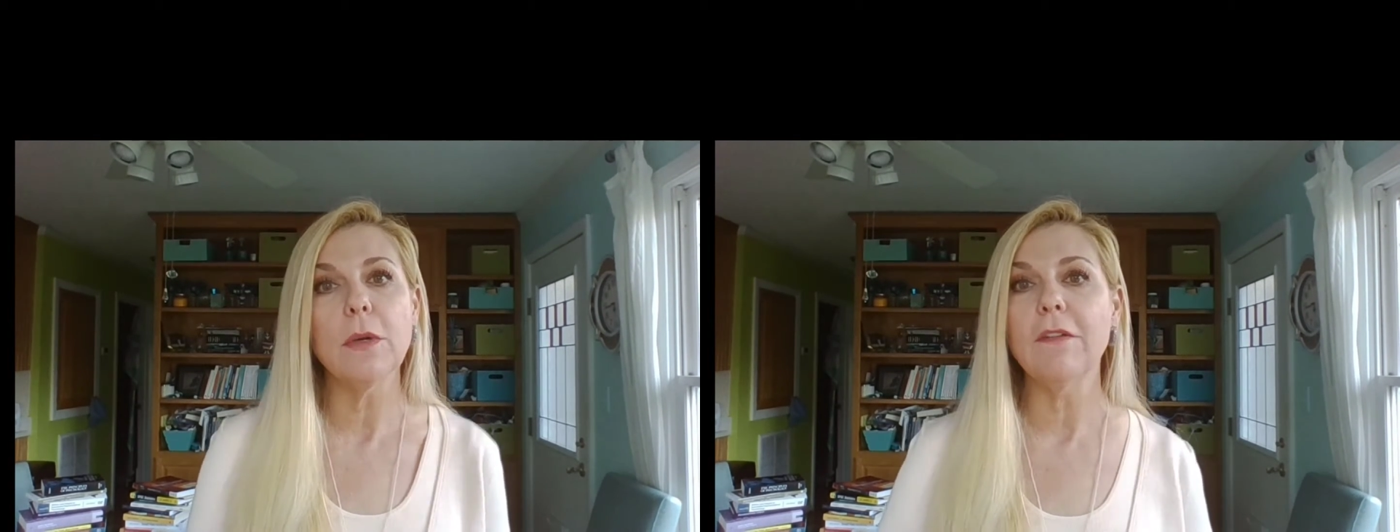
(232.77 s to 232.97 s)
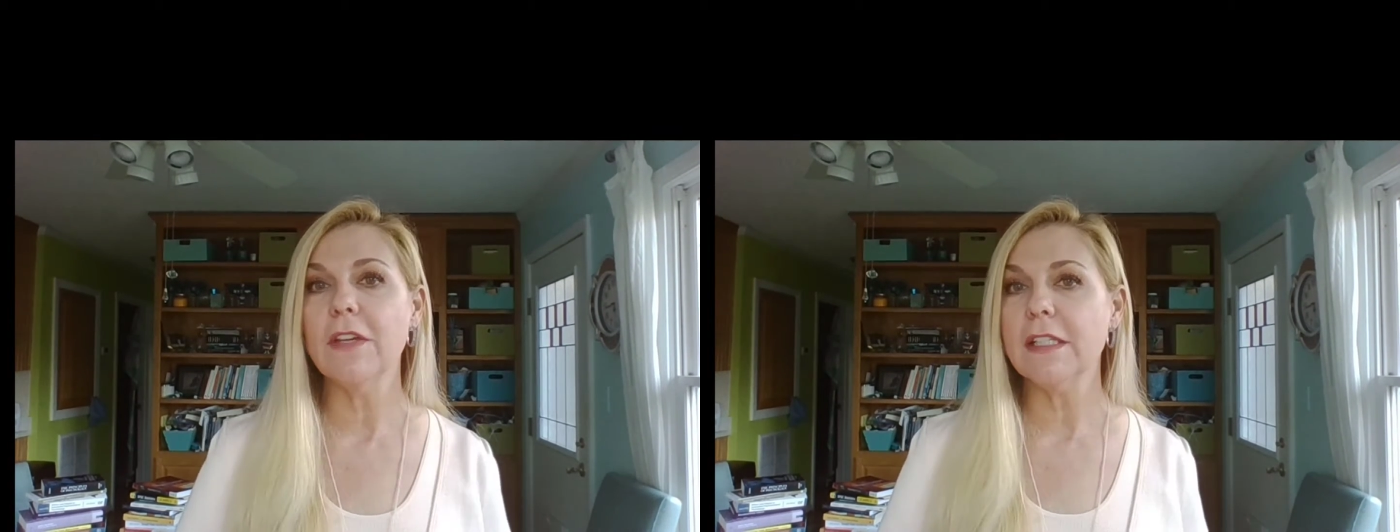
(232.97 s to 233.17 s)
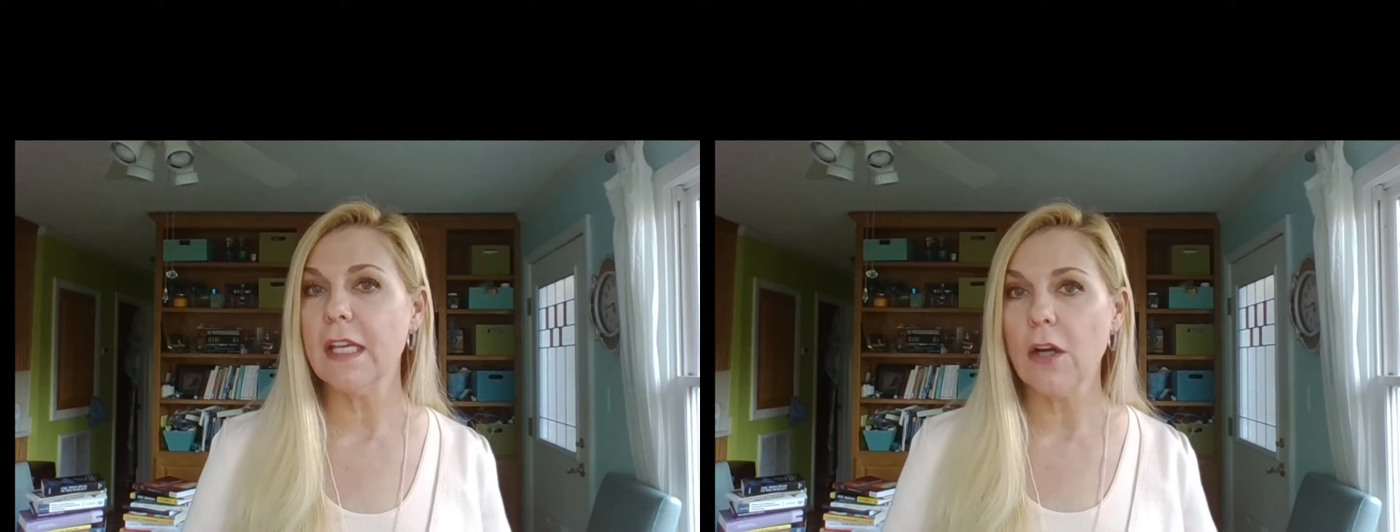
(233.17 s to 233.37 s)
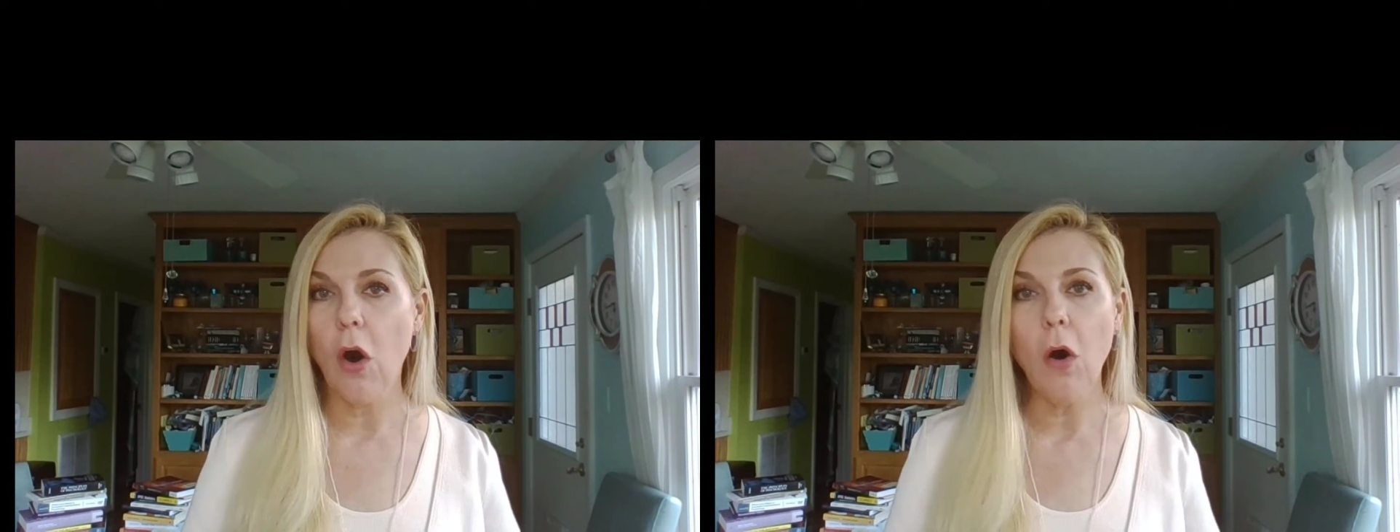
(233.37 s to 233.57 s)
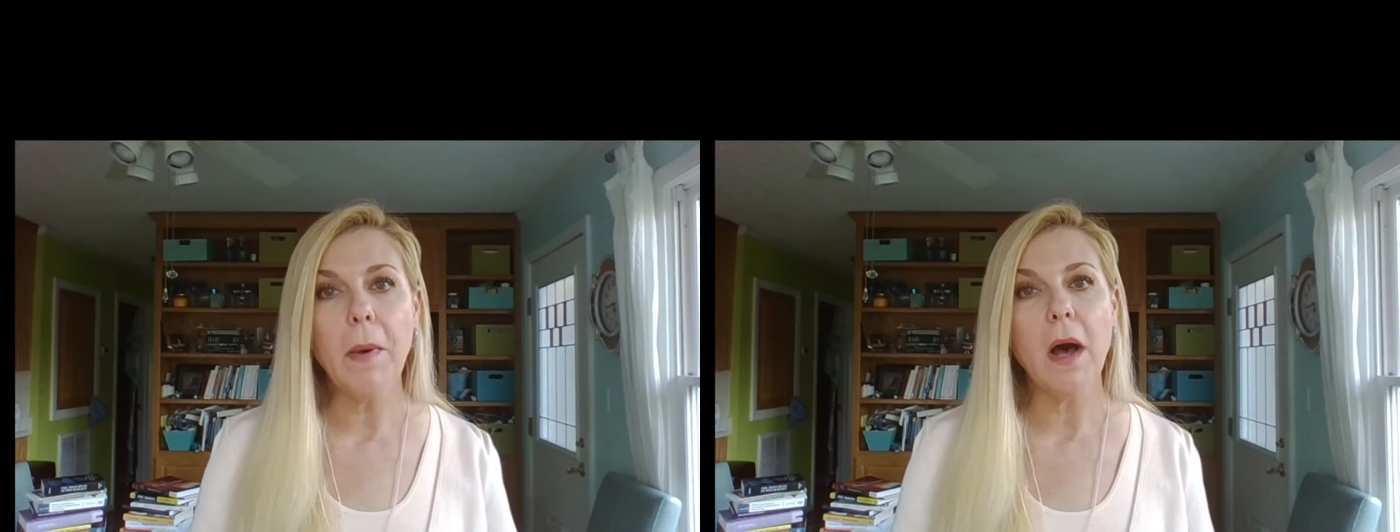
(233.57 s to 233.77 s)
if it's at
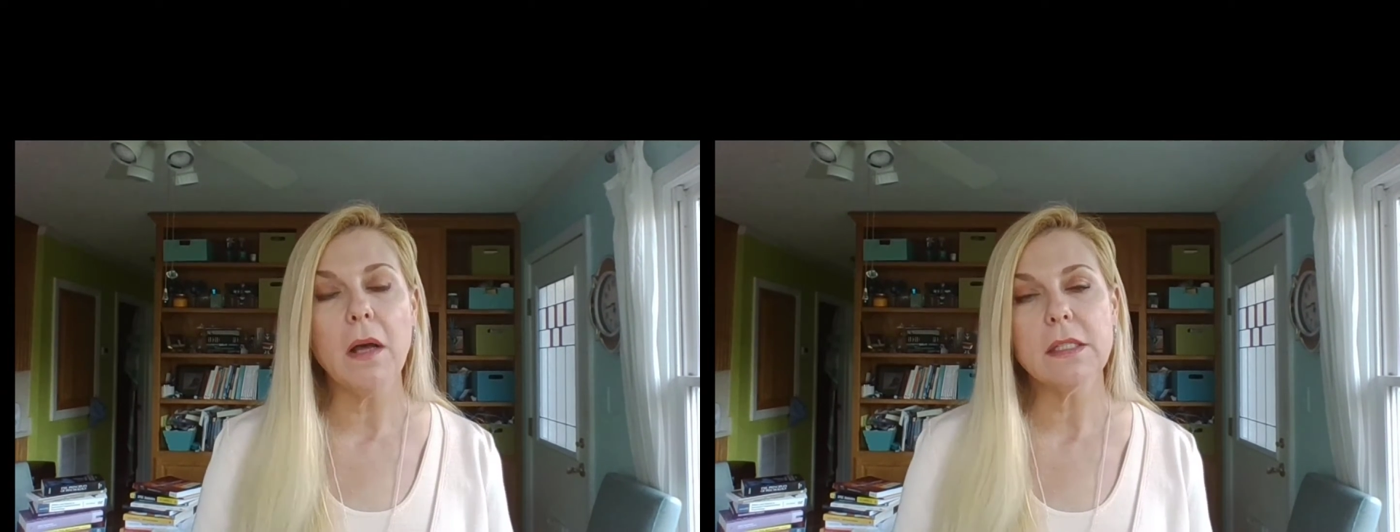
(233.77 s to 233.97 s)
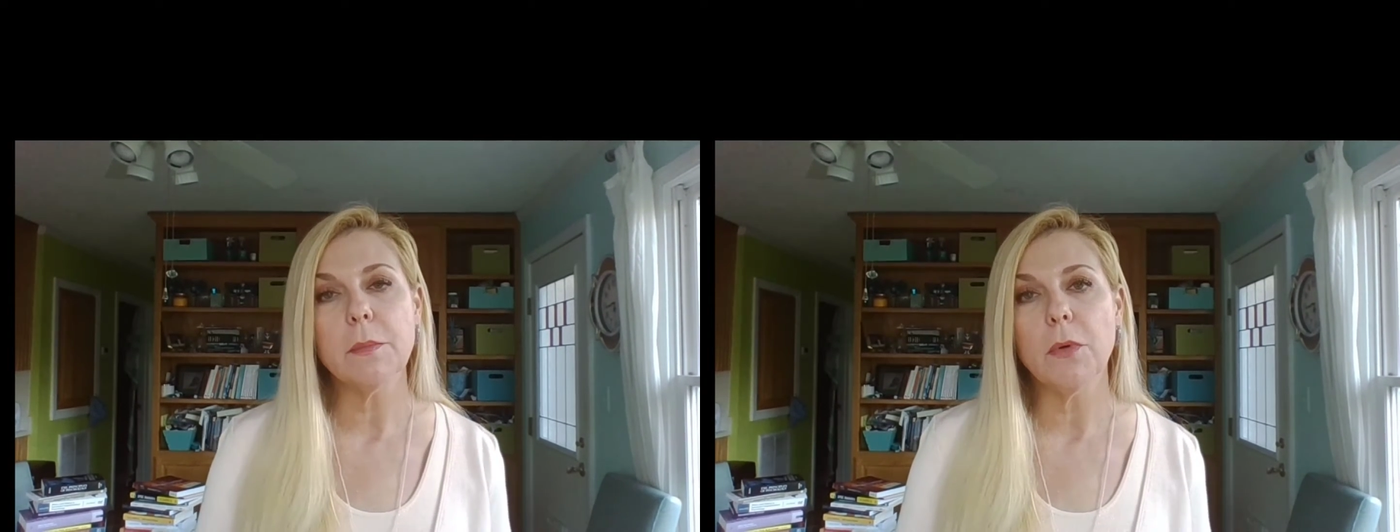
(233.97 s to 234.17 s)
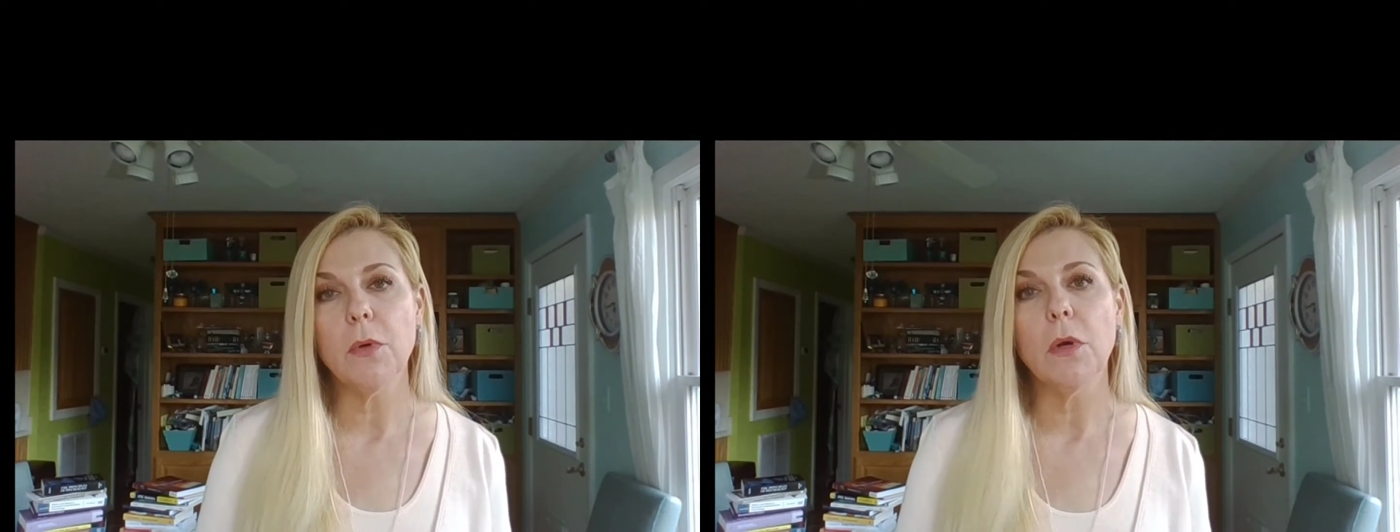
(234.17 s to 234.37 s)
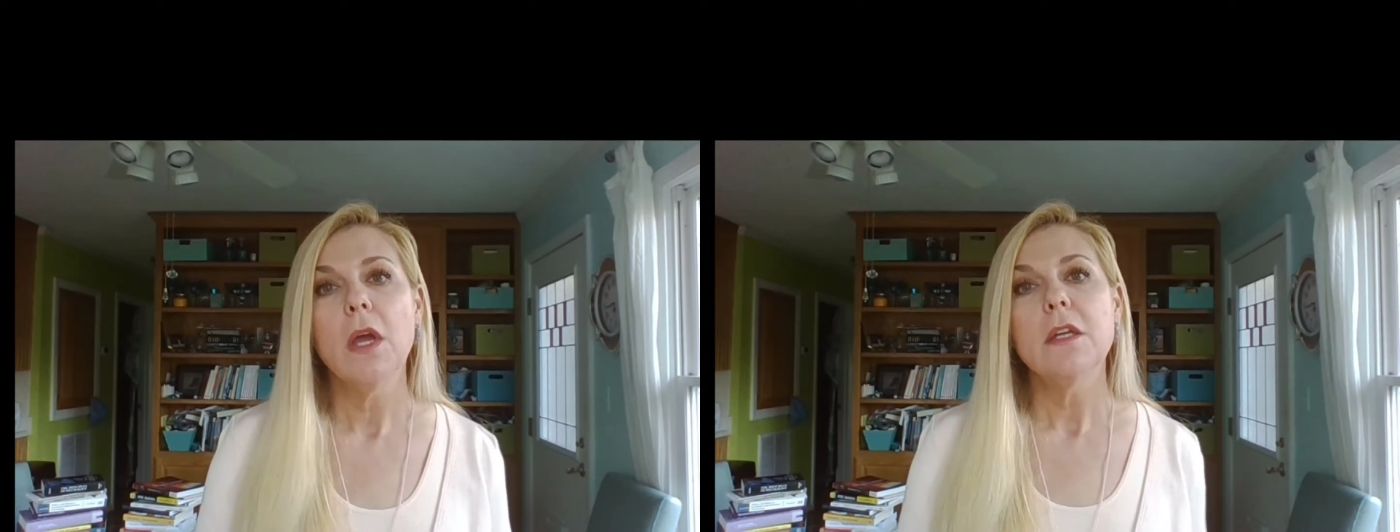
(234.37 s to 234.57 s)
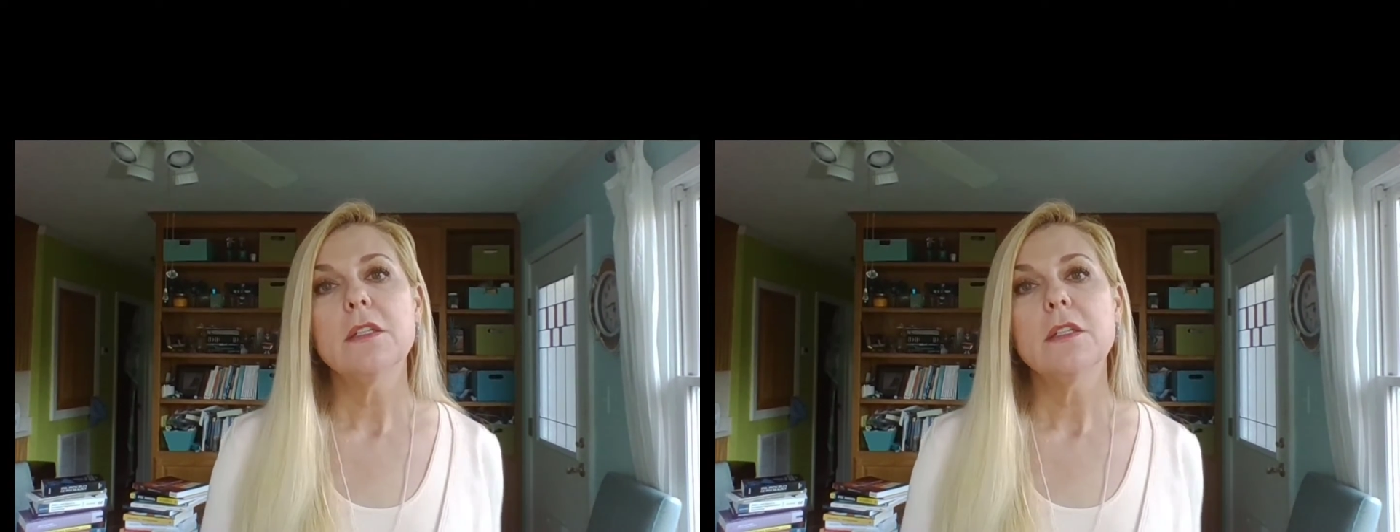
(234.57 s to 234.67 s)
all possible,